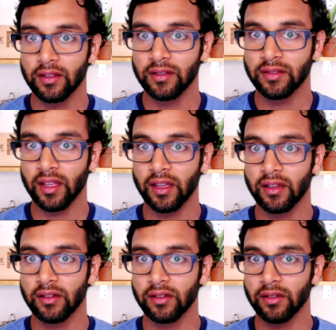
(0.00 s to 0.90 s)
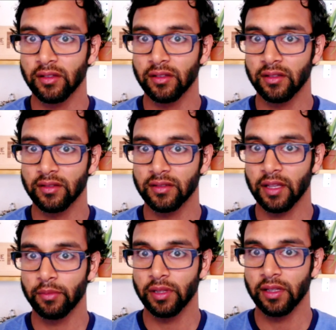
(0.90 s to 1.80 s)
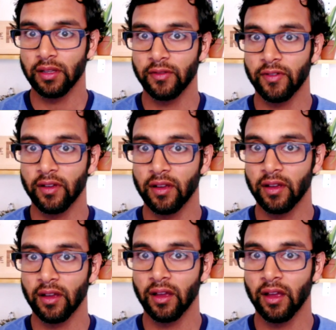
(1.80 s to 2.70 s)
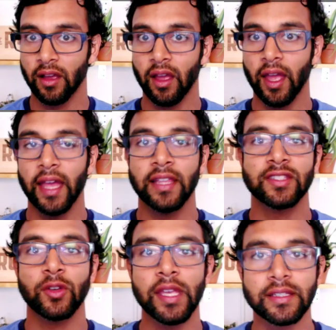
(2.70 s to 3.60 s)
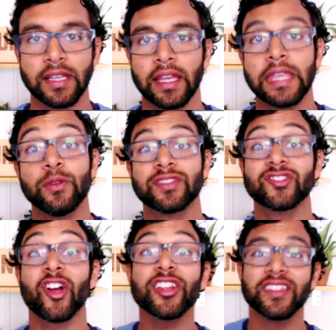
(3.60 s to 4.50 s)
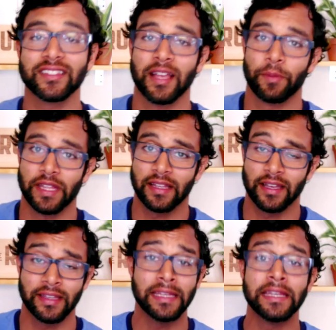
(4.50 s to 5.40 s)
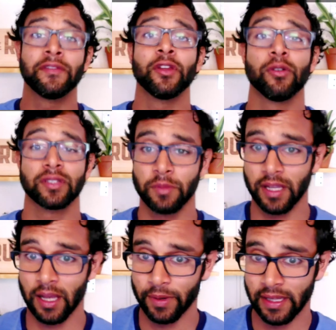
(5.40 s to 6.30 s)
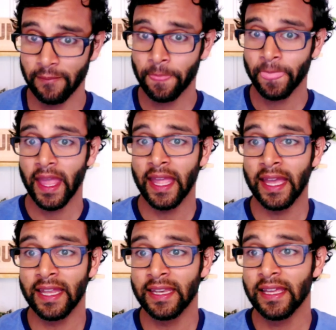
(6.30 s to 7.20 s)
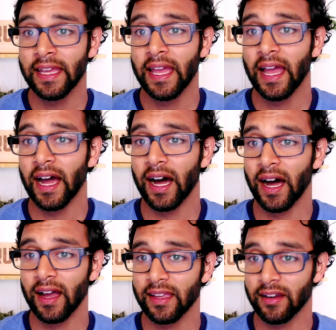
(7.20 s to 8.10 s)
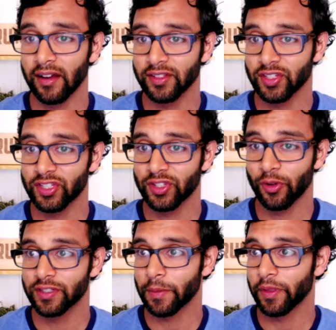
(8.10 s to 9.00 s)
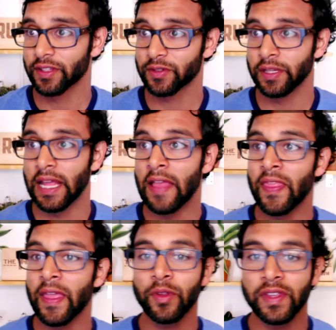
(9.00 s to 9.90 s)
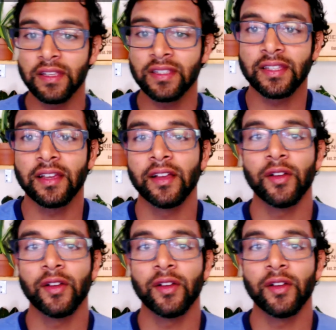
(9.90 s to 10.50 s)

Sandals, I believe. And so he was starting this company at that time. He didn't even know it was going to be a company. And here, I'll just throw this up on the screen. And there were these...